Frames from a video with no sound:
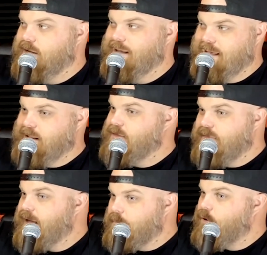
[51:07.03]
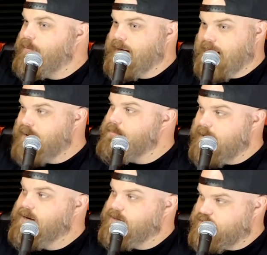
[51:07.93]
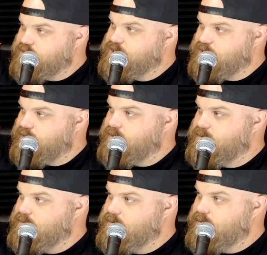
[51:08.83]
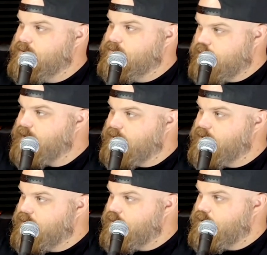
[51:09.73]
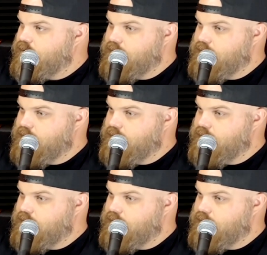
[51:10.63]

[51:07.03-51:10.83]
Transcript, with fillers: Right. And in that moment, I made that a decision. Was authentic to me. And right. my, yeah.